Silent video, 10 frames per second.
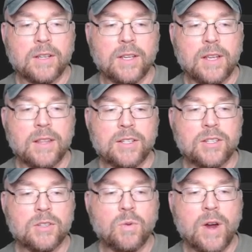Okay,
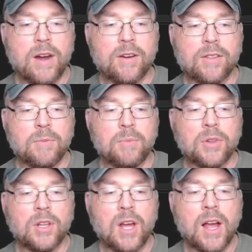this is where the
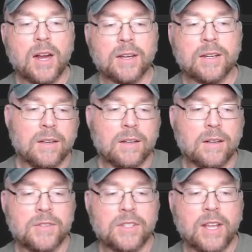block
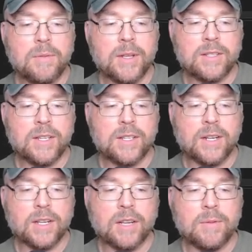of statements is
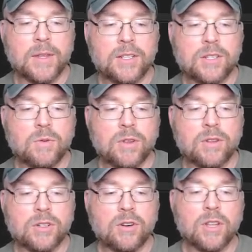going to come in. This is where
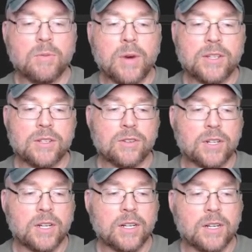those curly braces are
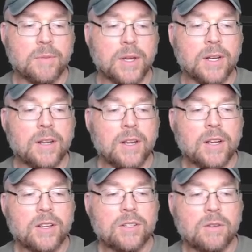going to come in.
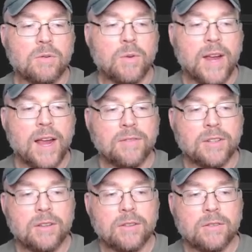So what we have
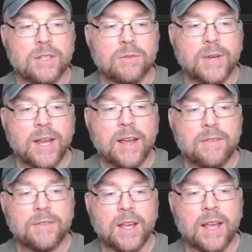to do is we
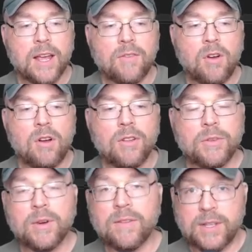have to have all
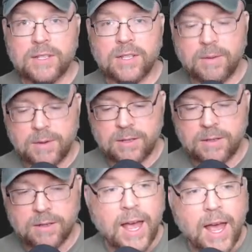three of these
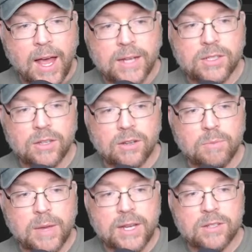statements
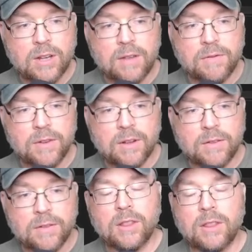execute based off
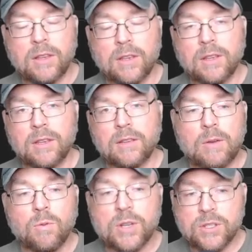of the
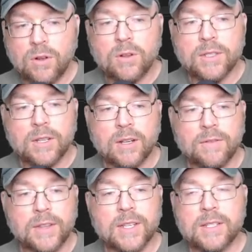result
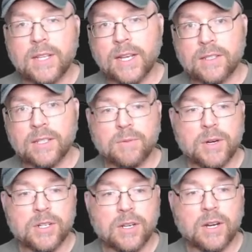of this test
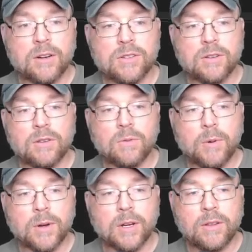expression here. So the way
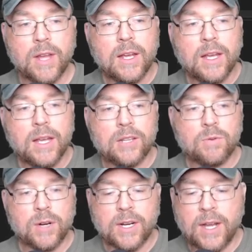we're going to do that is
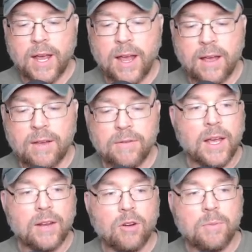we're going to have
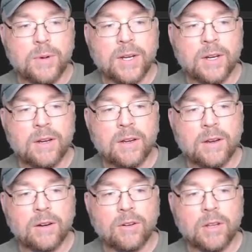an opening
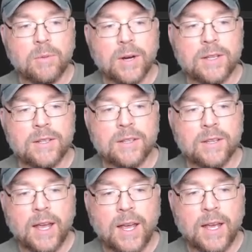curly brace
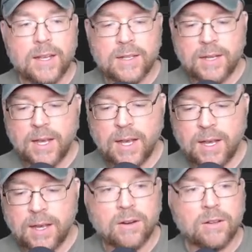and
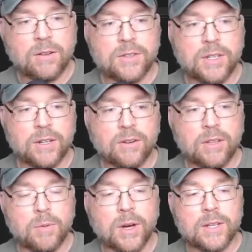a closing
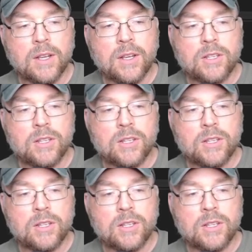curly brace.